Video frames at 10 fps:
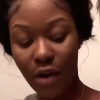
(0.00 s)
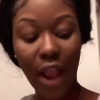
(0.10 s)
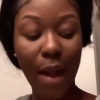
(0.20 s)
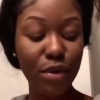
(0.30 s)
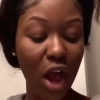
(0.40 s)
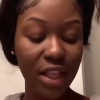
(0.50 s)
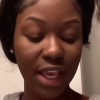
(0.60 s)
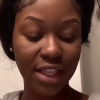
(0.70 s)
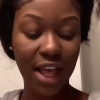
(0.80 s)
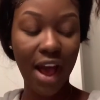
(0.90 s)
Okay, I'm not
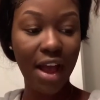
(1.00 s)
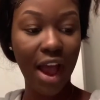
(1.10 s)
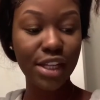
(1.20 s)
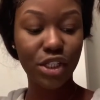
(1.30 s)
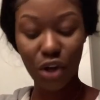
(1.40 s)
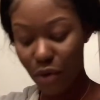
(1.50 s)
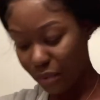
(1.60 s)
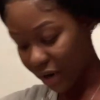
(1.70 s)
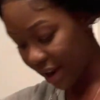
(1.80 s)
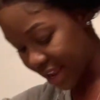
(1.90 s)
like that. I don't
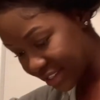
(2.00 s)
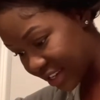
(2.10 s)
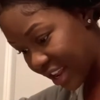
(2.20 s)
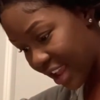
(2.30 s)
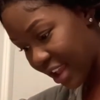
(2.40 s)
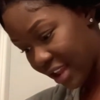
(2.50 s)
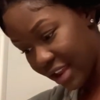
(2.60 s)
procrastinate.